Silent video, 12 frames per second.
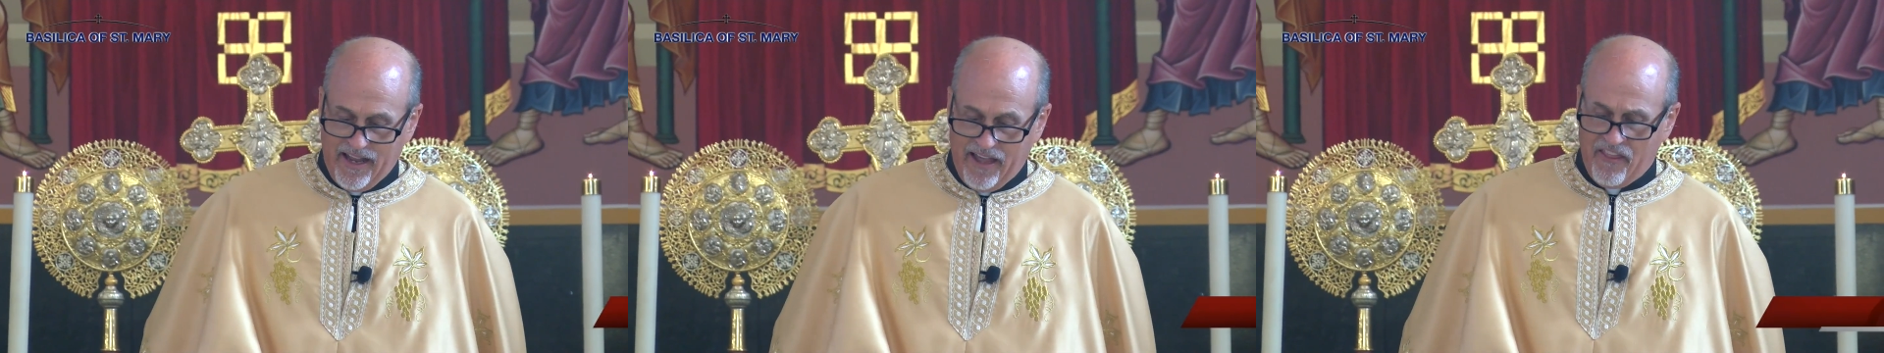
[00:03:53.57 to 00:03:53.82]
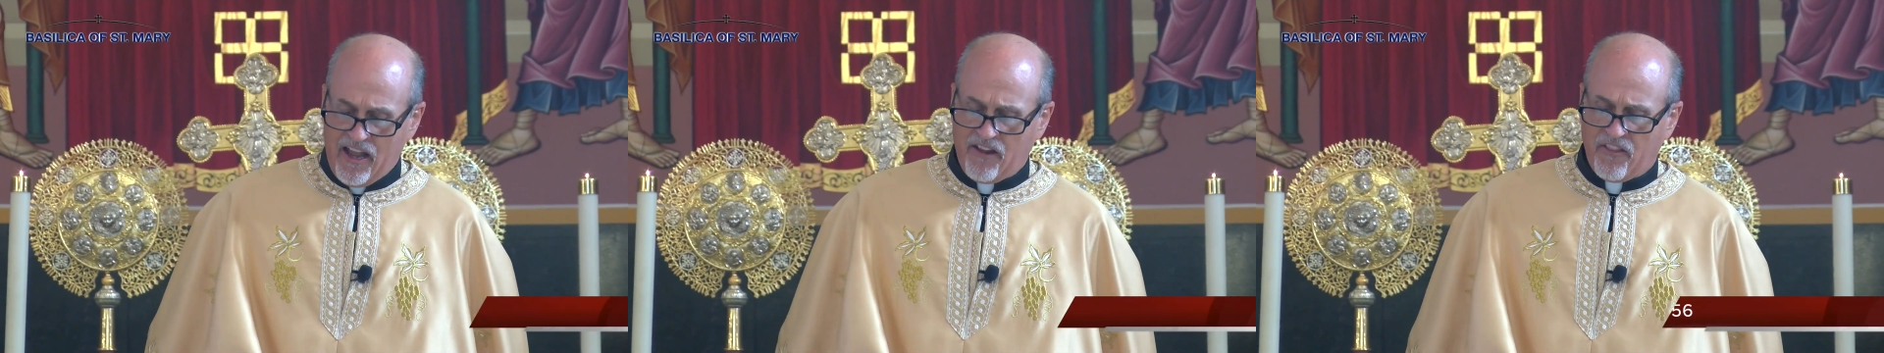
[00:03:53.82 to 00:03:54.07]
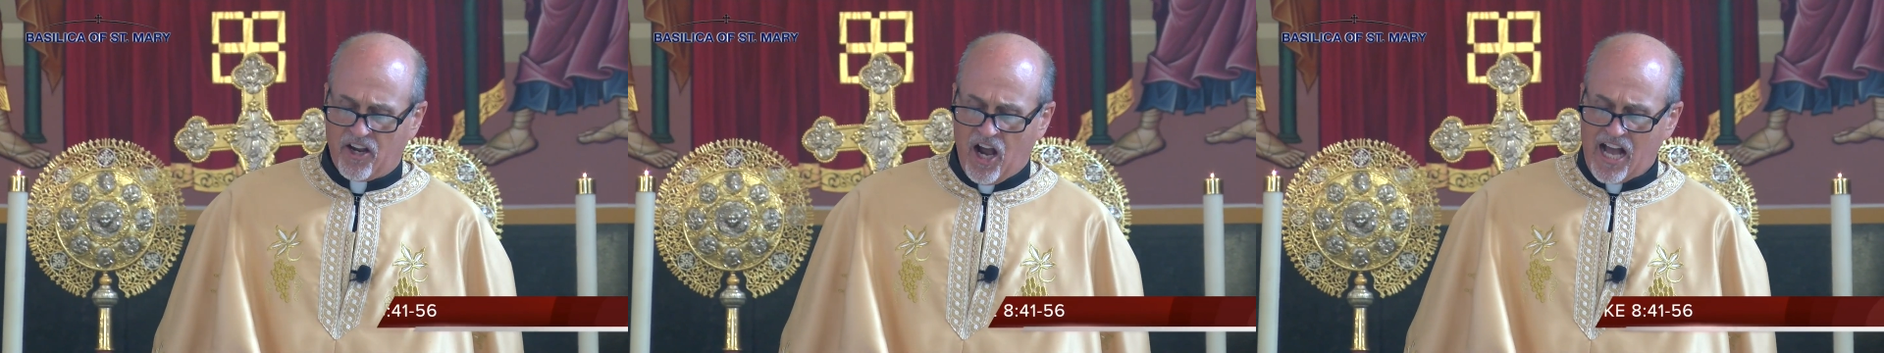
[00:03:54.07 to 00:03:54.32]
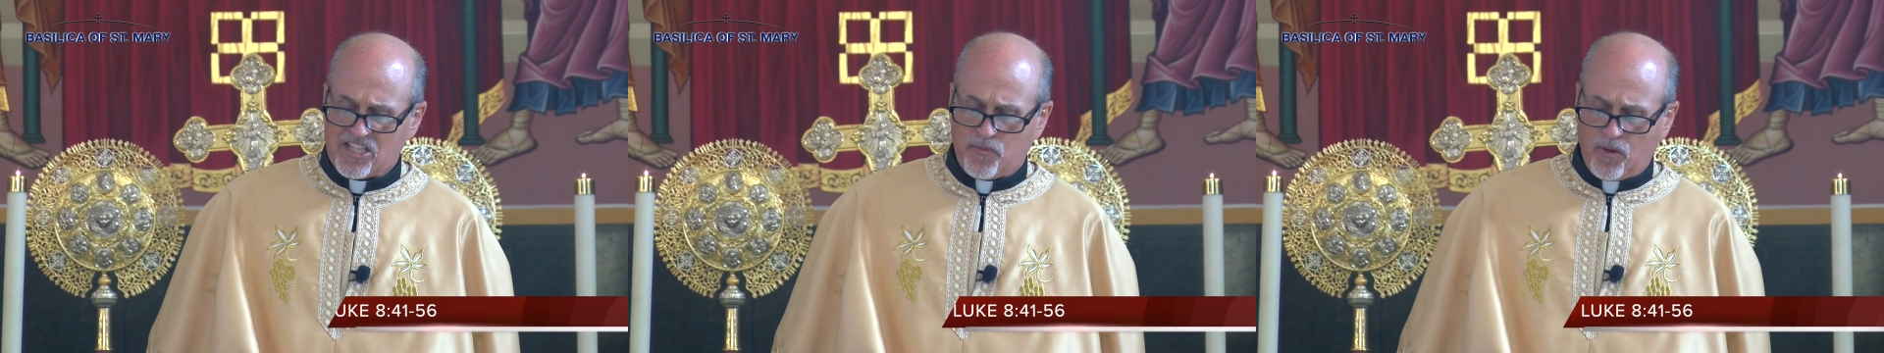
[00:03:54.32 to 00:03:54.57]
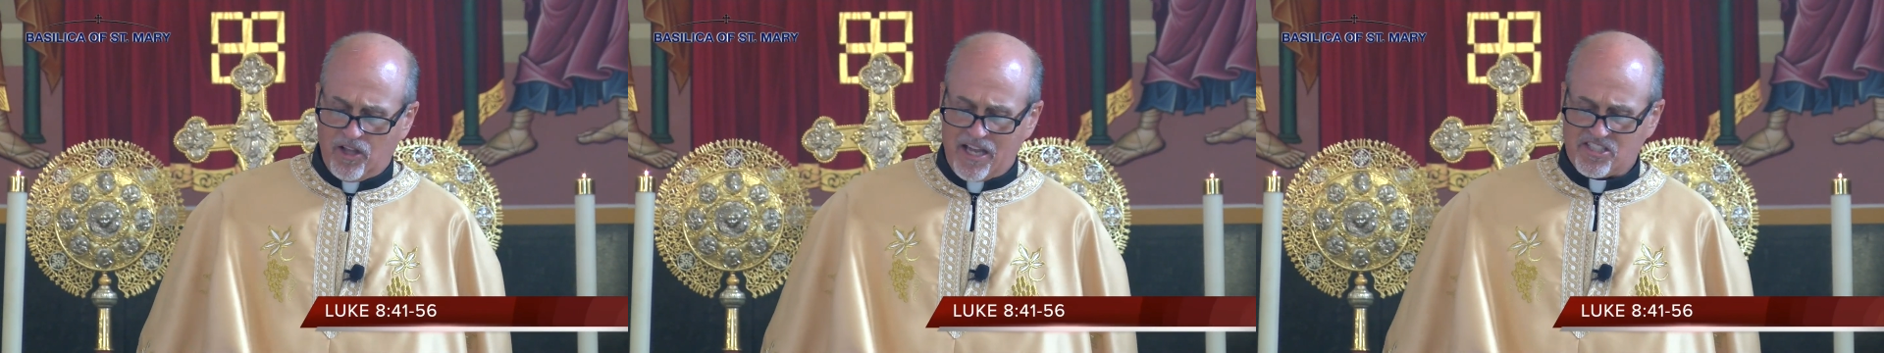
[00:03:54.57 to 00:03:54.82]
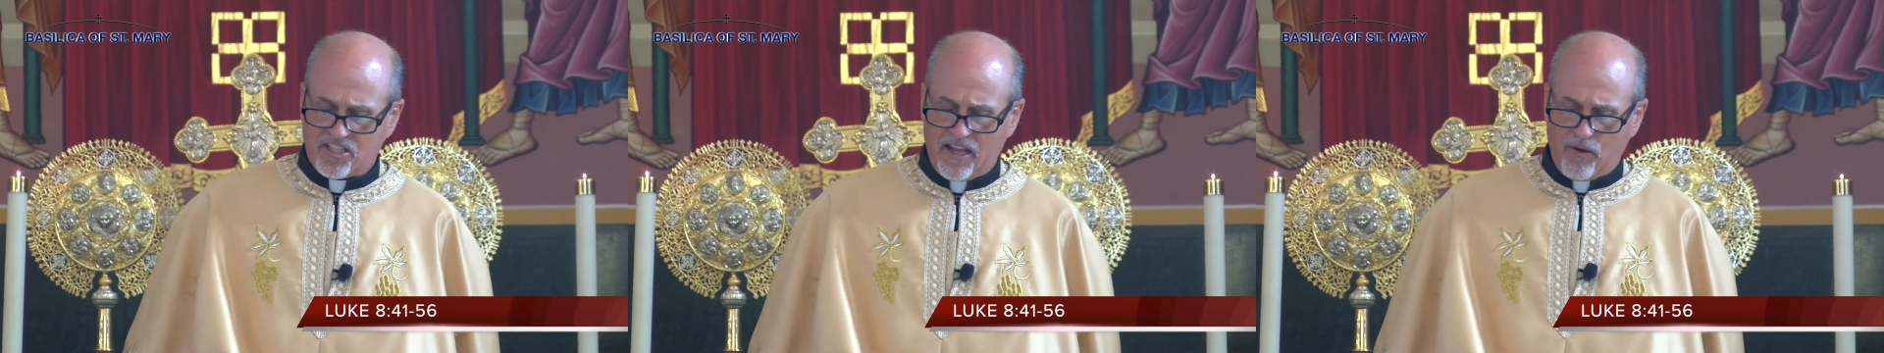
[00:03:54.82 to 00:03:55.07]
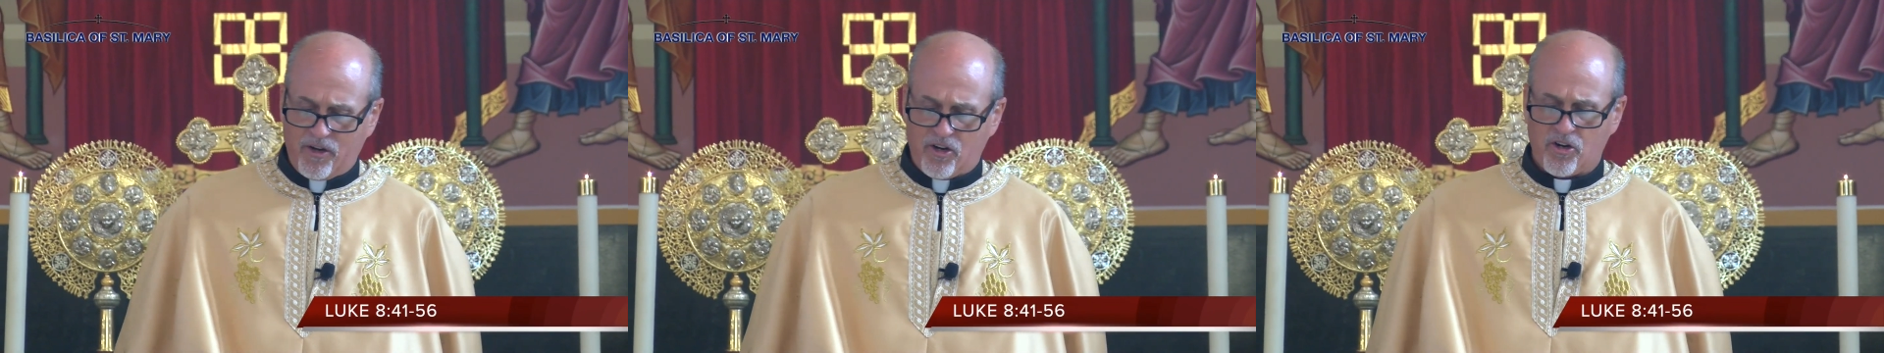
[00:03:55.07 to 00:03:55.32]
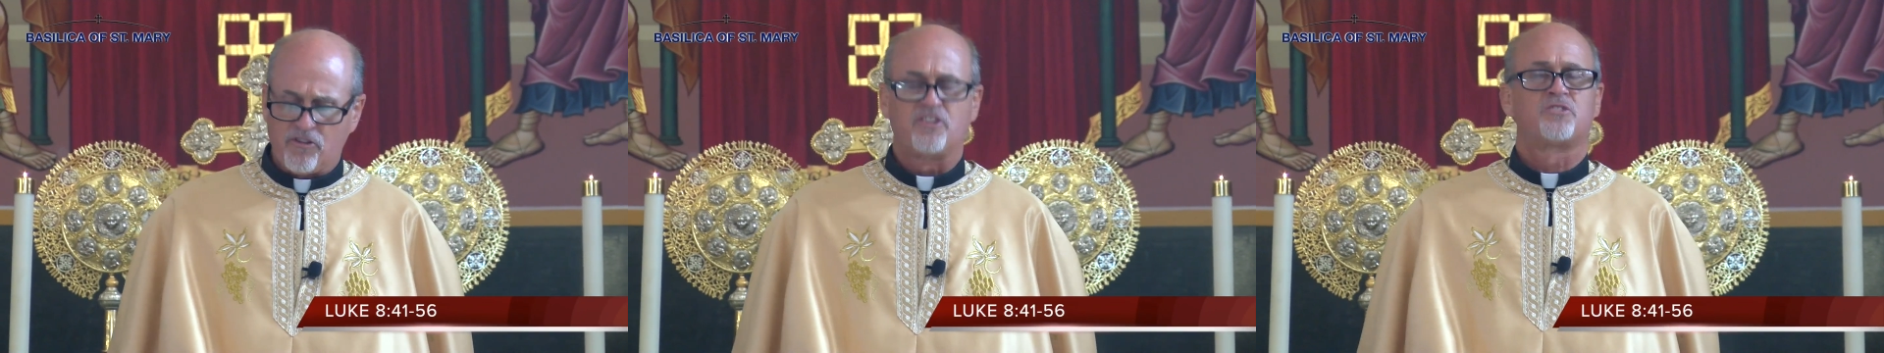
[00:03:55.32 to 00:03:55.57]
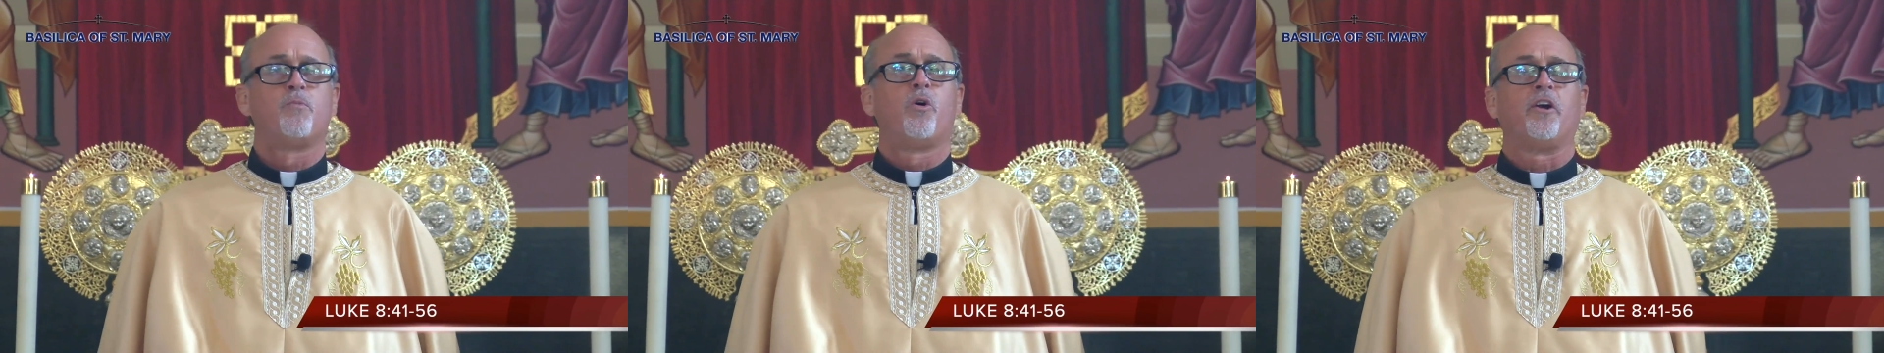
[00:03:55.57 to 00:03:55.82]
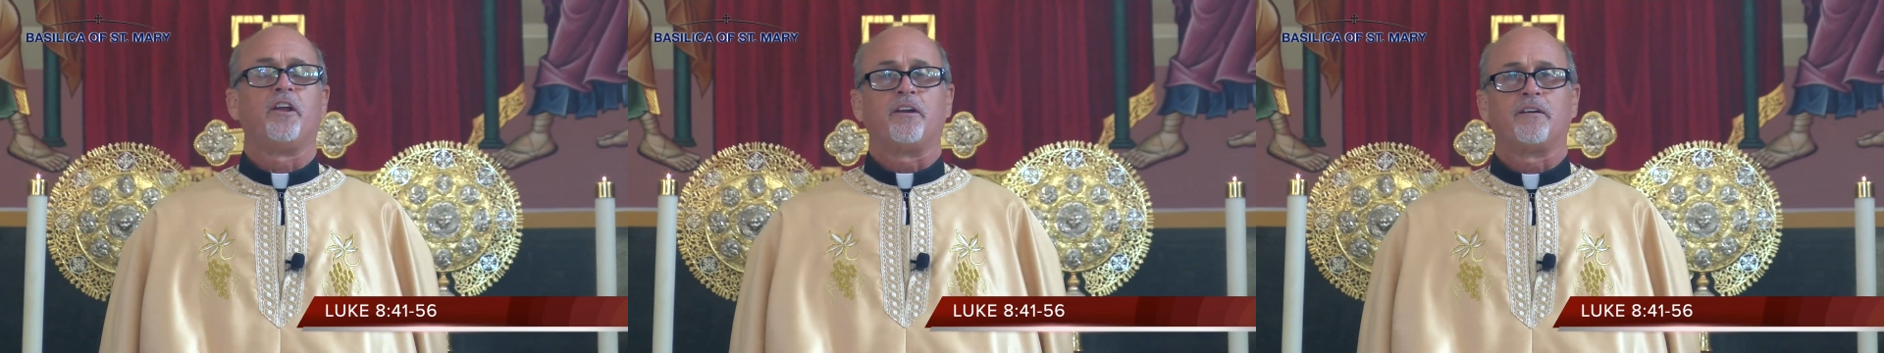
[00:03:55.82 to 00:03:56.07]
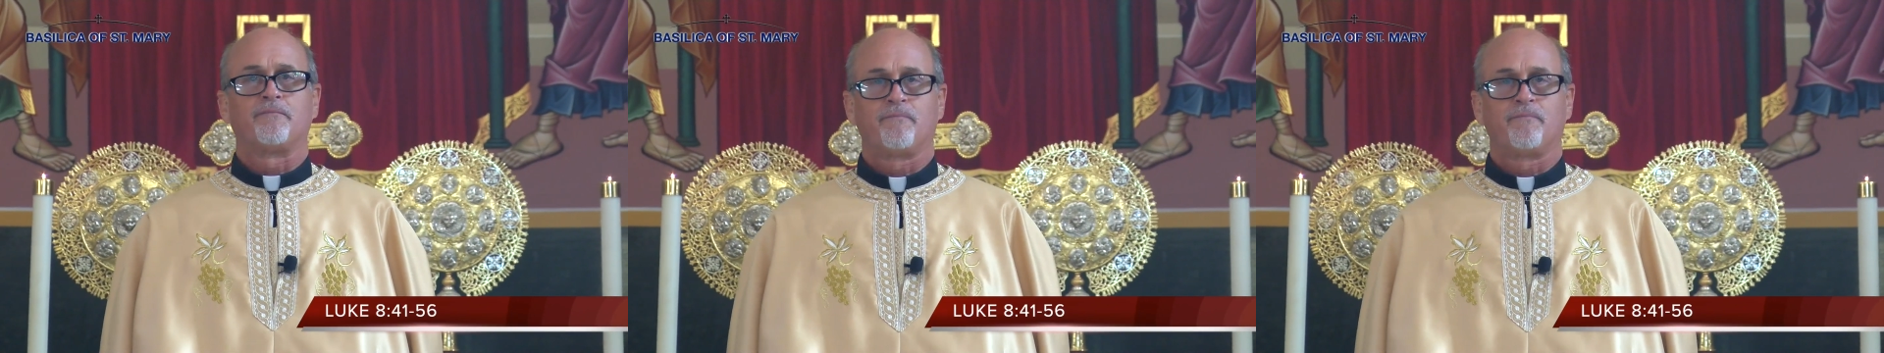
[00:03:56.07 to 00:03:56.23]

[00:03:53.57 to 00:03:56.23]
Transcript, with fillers: And then in the gospel lesson that we heard this morning,